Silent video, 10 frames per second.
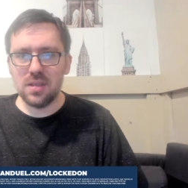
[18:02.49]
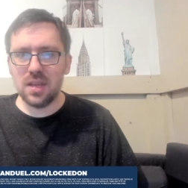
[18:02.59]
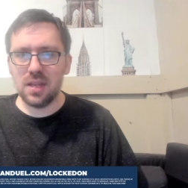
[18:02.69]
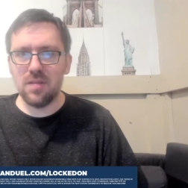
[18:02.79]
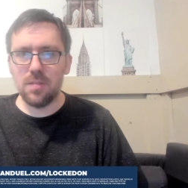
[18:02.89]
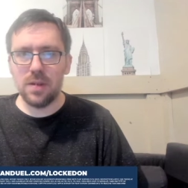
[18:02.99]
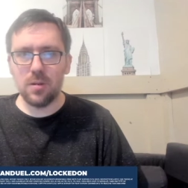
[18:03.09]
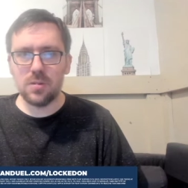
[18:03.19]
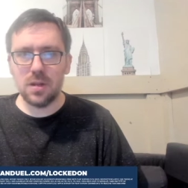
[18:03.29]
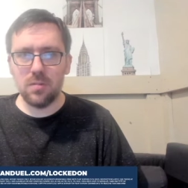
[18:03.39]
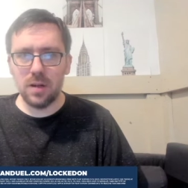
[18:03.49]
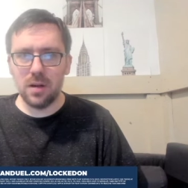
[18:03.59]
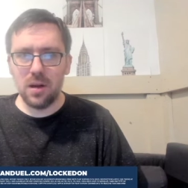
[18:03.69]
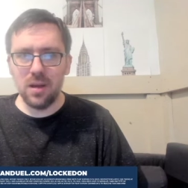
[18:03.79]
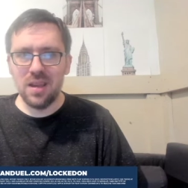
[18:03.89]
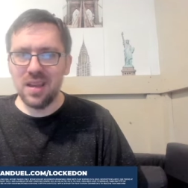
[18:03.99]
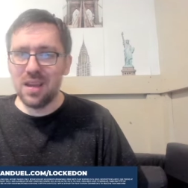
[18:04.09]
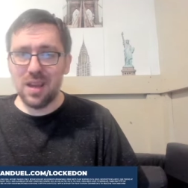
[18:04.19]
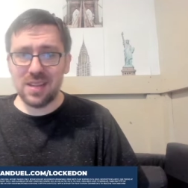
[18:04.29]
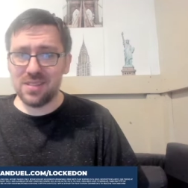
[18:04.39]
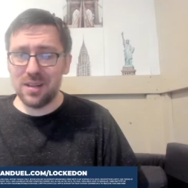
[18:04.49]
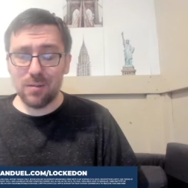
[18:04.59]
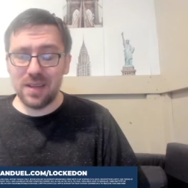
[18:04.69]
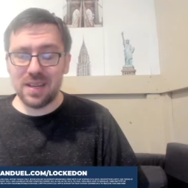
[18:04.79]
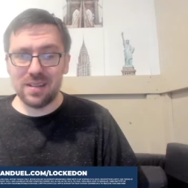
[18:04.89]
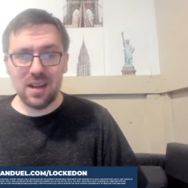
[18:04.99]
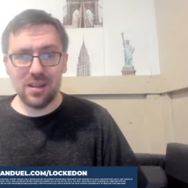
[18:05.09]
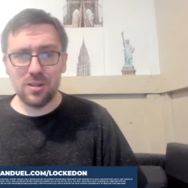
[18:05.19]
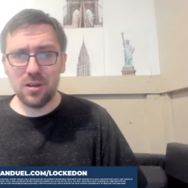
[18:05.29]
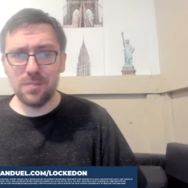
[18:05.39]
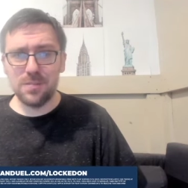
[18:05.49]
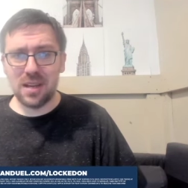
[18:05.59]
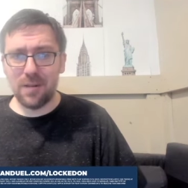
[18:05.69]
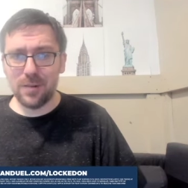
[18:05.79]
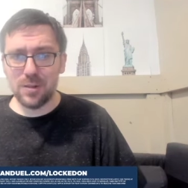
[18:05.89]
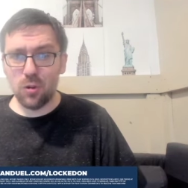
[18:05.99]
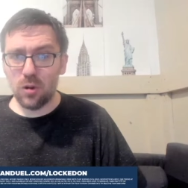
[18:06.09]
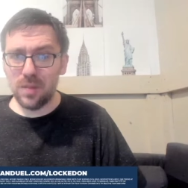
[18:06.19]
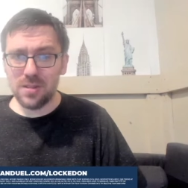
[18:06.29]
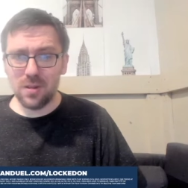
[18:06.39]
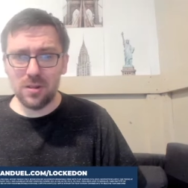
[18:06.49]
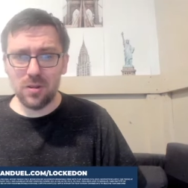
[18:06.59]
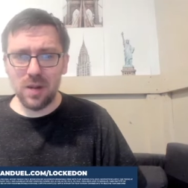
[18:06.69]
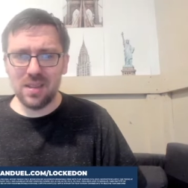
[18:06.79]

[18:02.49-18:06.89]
You can even pick who's going to win it all. Exciting weekend in college hoops. The conference tournaments are underway.